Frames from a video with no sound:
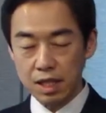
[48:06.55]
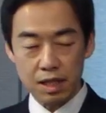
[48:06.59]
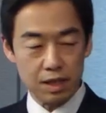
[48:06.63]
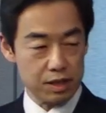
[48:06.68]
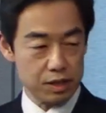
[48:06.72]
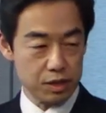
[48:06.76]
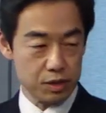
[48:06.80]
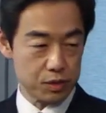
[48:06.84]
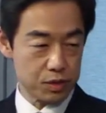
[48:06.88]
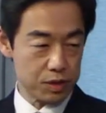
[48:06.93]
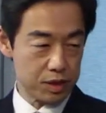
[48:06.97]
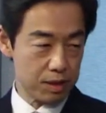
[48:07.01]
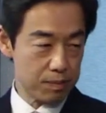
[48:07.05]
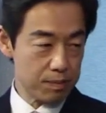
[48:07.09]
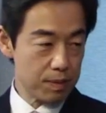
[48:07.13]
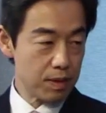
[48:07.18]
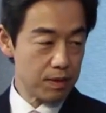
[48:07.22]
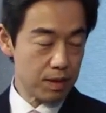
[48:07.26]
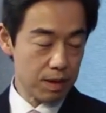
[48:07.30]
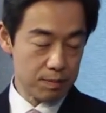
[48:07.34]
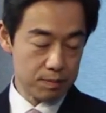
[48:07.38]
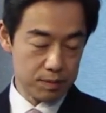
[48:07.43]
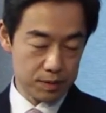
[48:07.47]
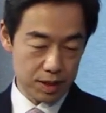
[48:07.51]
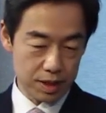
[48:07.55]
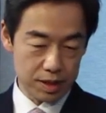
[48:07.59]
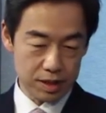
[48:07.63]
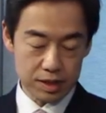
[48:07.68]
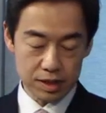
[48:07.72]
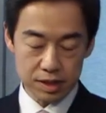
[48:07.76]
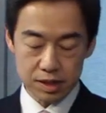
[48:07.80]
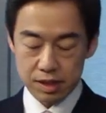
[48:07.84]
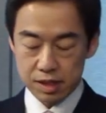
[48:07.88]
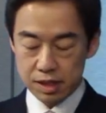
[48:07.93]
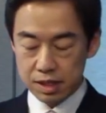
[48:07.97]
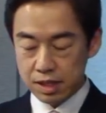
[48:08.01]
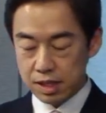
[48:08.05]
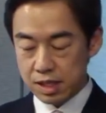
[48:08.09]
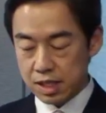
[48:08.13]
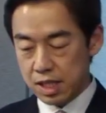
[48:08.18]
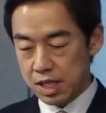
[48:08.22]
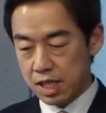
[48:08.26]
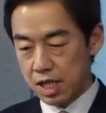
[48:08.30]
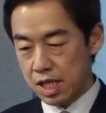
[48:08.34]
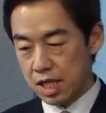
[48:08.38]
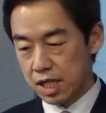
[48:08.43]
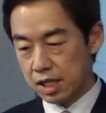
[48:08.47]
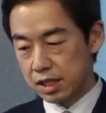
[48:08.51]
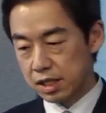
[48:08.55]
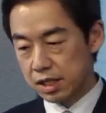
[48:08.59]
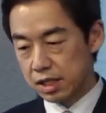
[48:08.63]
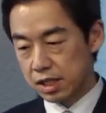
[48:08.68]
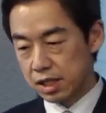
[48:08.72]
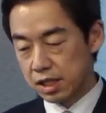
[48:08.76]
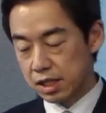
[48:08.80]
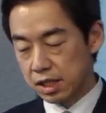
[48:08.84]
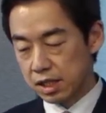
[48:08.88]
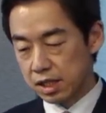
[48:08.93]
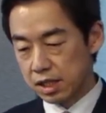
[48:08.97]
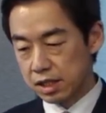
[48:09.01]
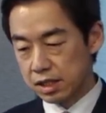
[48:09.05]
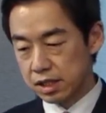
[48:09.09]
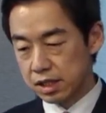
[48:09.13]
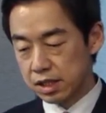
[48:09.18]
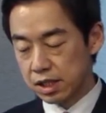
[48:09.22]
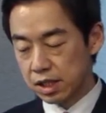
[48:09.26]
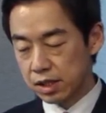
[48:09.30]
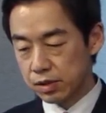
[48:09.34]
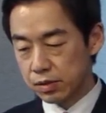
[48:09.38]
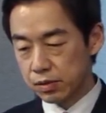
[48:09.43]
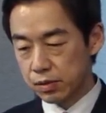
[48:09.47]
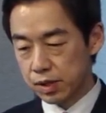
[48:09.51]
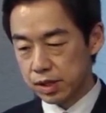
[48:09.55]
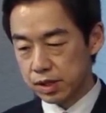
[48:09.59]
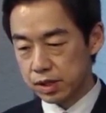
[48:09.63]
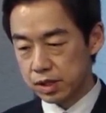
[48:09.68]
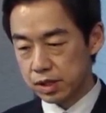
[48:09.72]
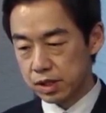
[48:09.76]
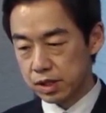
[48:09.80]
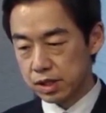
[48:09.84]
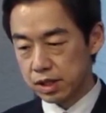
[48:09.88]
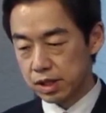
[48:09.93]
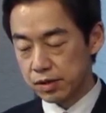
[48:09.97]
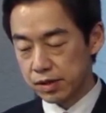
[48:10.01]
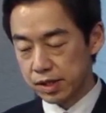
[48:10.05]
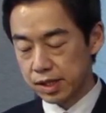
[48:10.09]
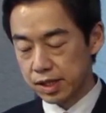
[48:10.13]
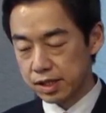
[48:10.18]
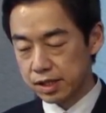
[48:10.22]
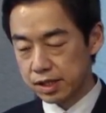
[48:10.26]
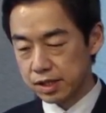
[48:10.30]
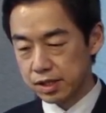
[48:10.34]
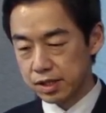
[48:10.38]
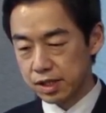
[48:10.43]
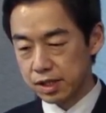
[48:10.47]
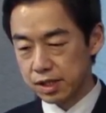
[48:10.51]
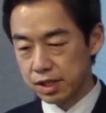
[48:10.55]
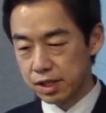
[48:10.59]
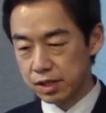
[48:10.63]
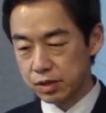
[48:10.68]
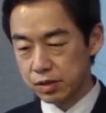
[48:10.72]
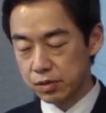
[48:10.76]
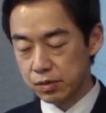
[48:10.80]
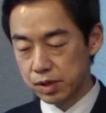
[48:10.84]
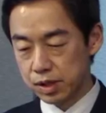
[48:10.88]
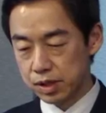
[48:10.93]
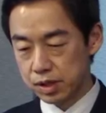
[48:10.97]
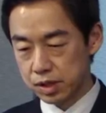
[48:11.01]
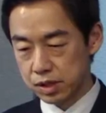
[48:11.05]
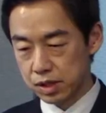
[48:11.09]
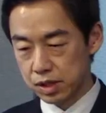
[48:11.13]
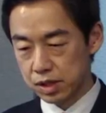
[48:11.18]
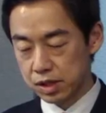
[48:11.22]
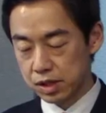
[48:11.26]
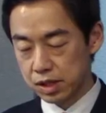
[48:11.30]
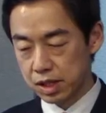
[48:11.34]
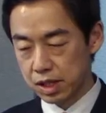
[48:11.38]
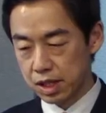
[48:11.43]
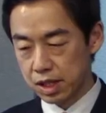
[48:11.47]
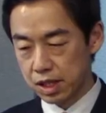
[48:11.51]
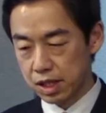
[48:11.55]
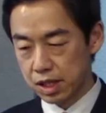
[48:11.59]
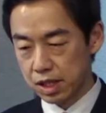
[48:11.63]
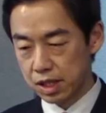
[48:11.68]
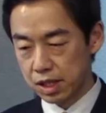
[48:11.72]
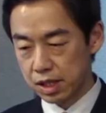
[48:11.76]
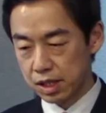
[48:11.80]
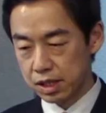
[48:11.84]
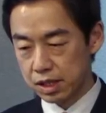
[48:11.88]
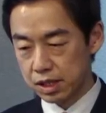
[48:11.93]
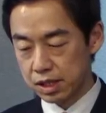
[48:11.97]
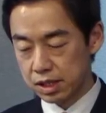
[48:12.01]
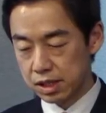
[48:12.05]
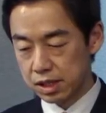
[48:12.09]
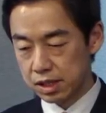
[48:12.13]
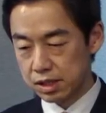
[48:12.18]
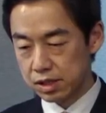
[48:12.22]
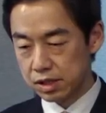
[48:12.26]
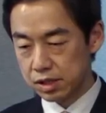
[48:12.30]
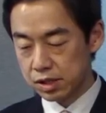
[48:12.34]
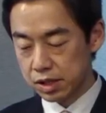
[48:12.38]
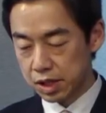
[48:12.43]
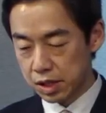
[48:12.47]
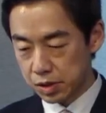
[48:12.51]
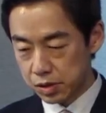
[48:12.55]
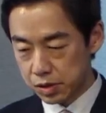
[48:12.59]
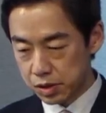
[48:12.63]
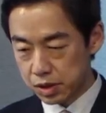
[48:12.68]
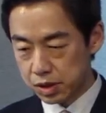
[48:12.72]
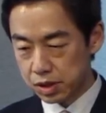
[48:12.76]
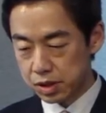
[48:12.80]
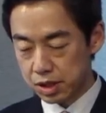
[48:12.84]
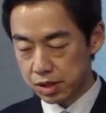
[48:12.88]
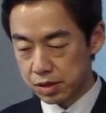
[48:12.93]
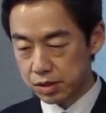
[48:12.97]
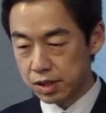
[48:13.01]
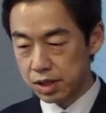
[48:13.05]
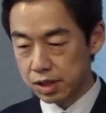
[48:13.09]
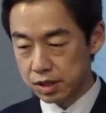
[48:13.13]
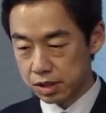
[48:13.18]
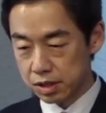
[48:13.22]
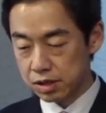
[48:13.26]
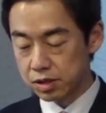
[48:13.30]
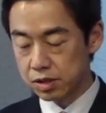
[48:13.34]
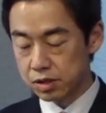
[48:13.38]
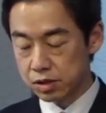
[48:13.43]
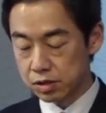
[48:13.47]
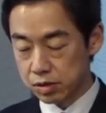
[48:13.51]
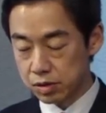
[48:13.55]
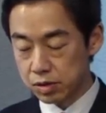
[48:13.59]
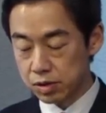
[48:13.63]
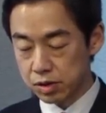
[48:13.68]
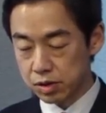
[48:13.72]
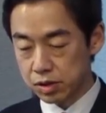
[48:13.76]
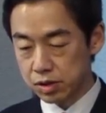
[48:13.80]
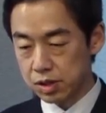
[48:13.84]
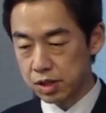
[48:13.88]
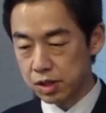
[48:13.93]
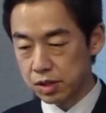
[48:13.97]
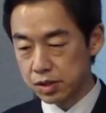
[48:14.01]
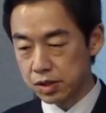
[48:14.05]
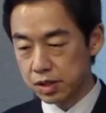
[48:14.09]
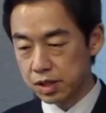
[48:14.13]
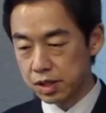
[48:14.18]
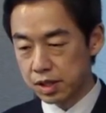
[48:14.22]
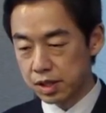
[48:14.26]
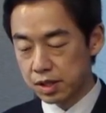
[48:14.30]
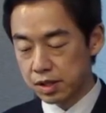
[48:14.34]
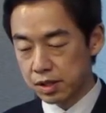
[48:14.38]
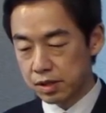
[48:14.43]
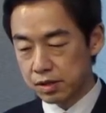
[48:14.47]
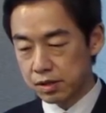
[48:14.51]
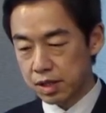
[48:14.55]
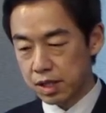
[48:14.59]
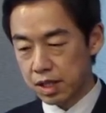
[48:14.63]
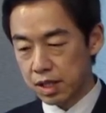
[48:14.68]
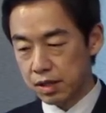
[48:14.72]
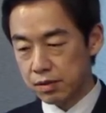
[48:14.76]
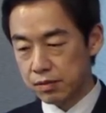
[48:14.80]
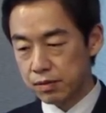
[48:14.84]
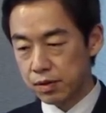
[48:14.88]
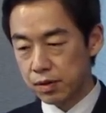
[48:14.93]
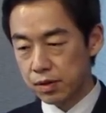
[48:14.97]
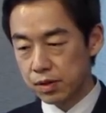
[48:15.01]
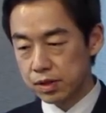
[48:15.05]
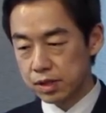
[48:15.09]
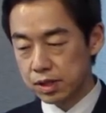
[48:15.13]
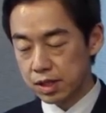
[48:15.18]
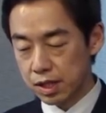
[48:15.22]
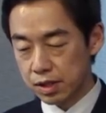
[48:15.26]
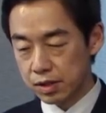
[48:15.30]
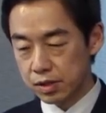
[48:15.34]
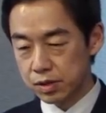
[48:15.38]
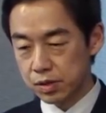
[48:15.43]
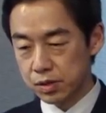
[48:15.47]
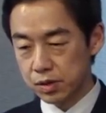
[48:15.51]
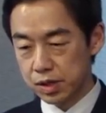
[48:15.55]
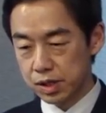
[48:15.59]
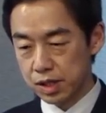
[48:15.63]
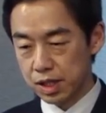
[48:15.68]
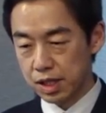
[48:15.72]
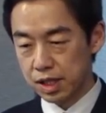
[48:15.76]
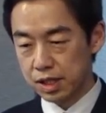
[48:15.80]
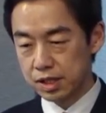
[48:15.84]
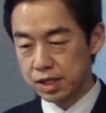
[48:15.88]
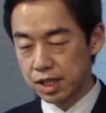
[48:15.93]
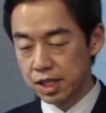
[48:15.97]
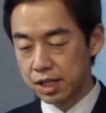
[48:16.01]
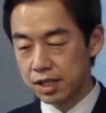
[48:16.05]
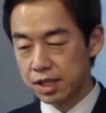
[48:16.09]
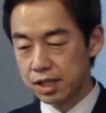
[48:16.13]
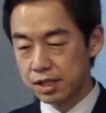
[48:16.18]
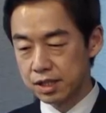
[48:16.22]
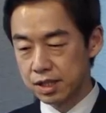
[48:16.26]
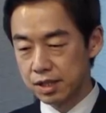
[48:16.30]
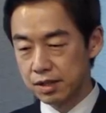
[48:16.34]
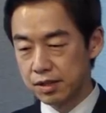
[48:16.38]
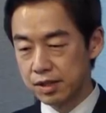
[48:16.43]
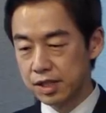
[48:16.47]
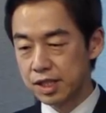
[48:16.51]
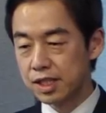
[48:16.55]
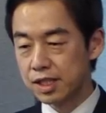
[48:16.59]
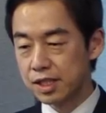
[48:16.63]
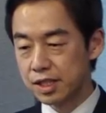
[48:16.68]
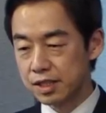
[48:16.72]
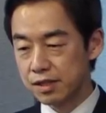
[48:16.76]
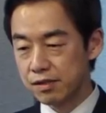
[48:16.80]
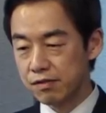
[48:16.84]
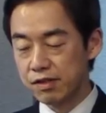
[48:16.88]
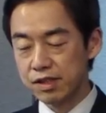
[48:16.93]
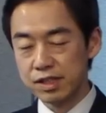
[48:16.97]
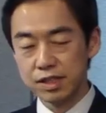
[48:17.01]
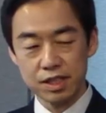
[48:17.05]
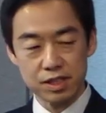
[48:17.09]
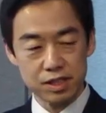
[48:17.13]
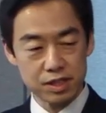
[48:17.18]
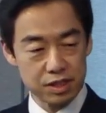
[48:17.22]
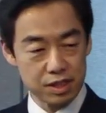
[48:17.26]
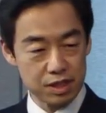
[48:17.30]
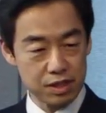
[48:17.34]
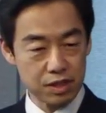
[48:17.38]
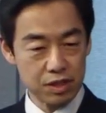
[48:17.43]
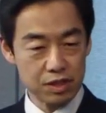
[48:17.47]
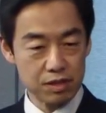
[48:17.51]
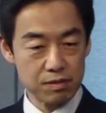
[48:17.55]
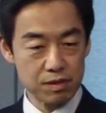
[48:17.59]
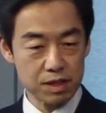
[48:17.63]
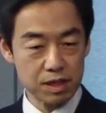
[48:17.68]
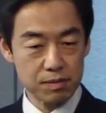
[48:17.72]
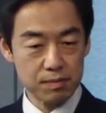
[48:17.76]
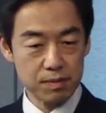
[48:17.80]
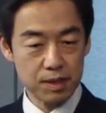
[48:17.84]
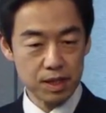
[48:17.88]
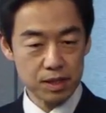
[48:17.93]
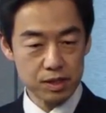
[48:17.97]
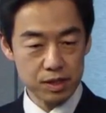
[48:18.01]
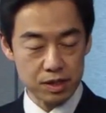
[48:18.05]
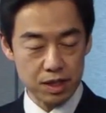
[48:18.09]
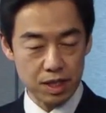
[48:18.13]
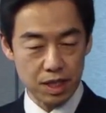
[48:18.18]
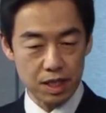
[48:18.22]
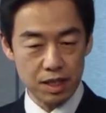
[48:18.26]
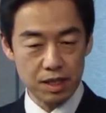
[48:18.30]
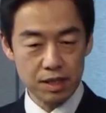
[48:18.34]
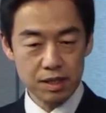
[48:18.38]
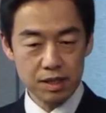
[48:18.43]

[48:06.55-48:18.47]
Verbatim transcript: nuclear power plant. And uh, second question regarding the second question, uh, still, still, yes, it's true. Still, uh, for South Korea, China is a really biggest economic partner,